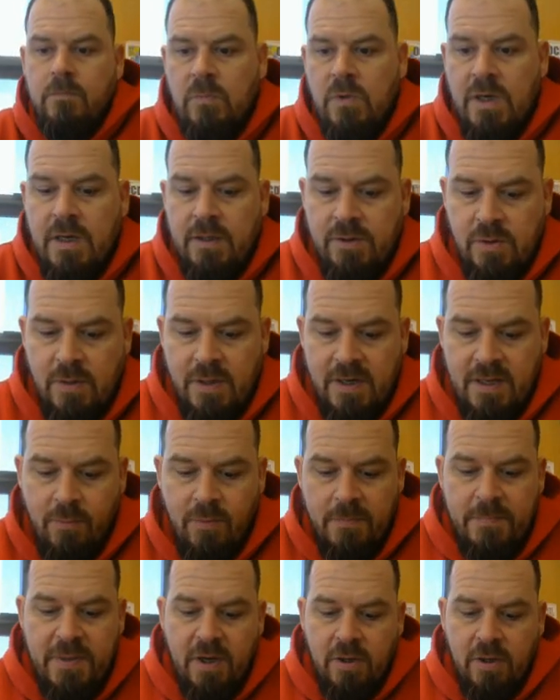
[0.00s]
Okay, so
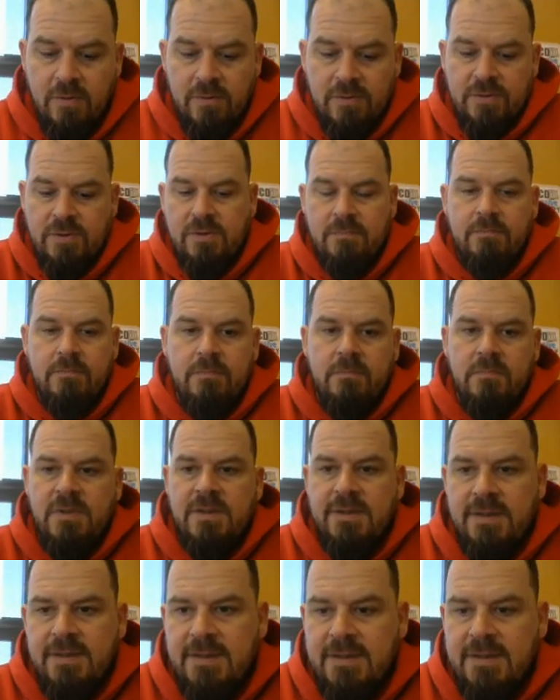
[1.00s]
anything with pickles
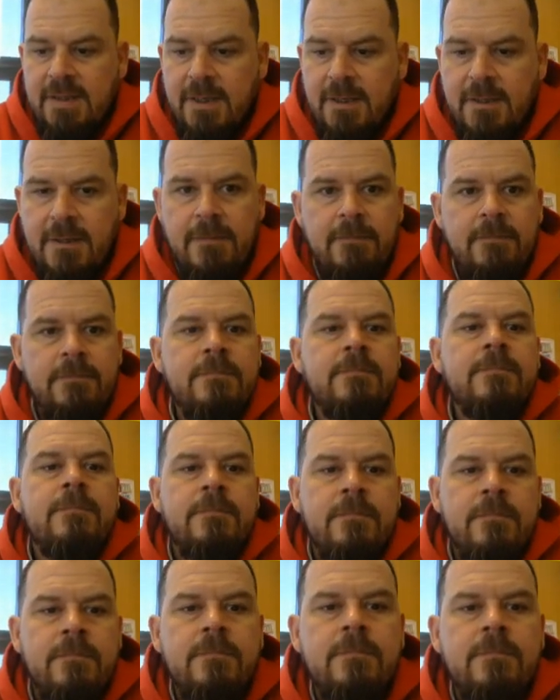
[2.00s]
is acidic.
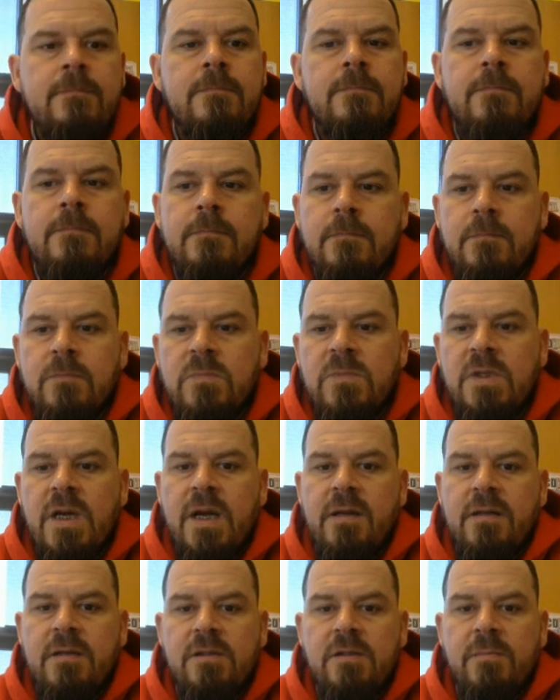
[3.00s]

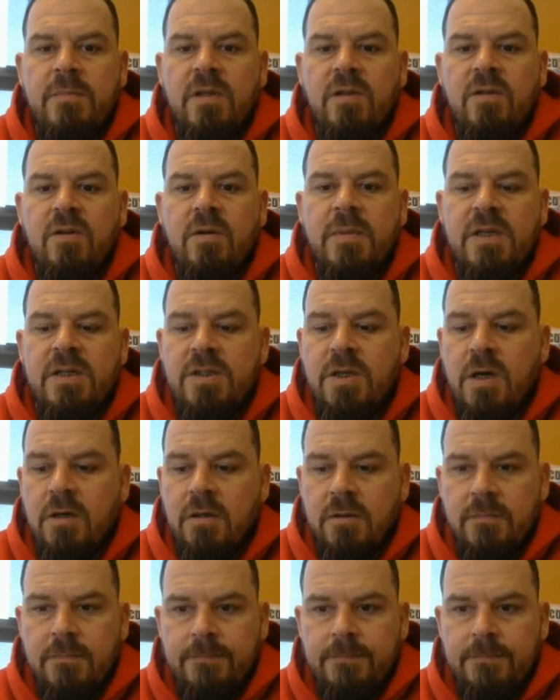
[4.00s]
Okay, and it's gonna be a little bit
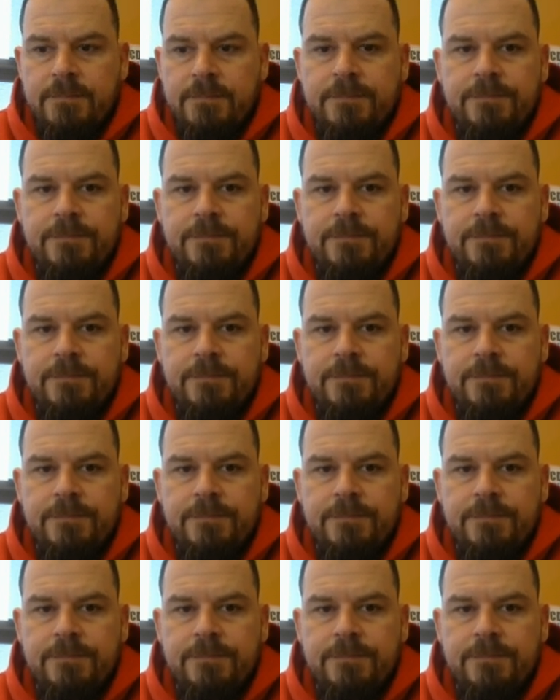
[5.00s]
tart.